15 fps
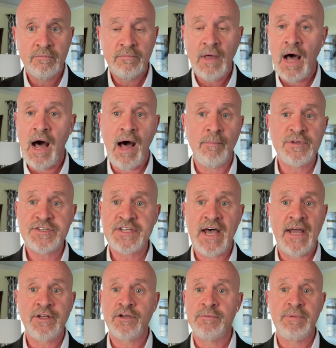A
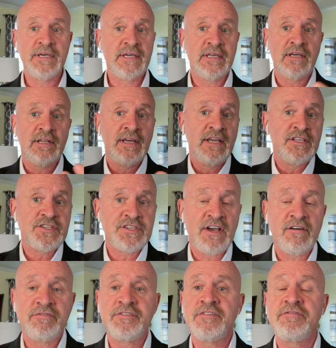homicide could be a killing in
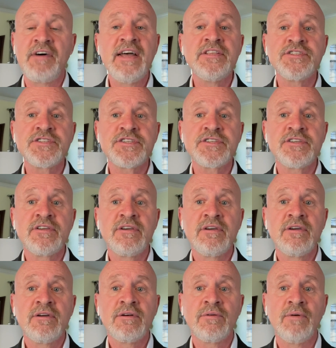self-defense,
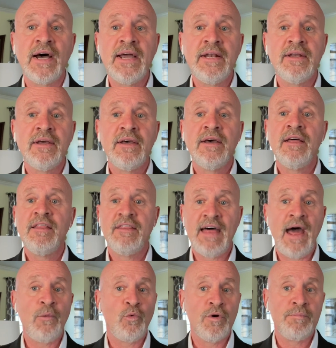right?
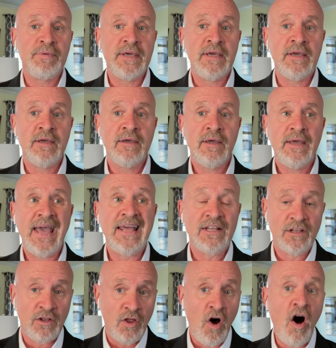That would be a
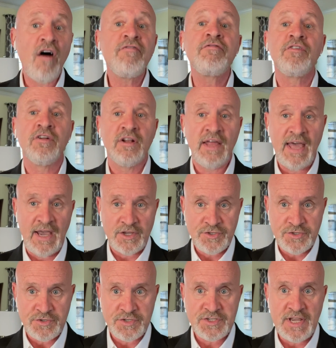lawful
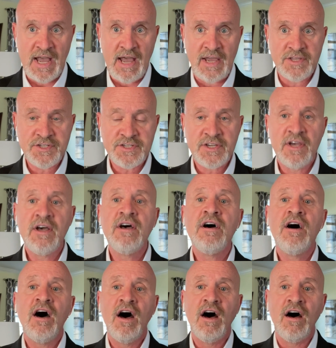exercise
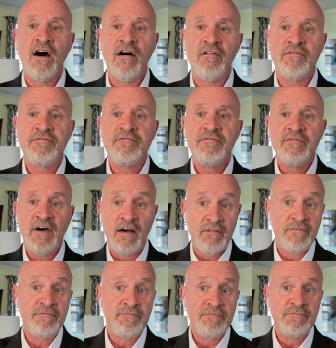of
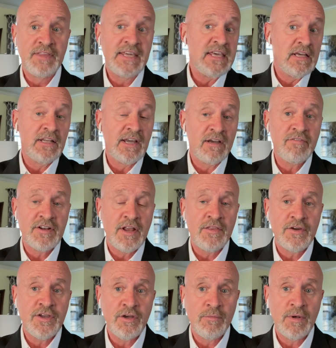the killing of another
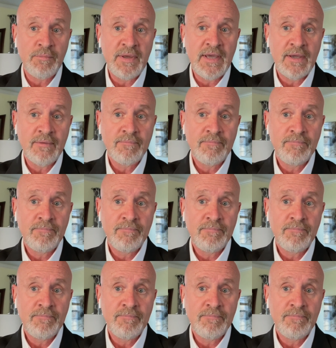human being.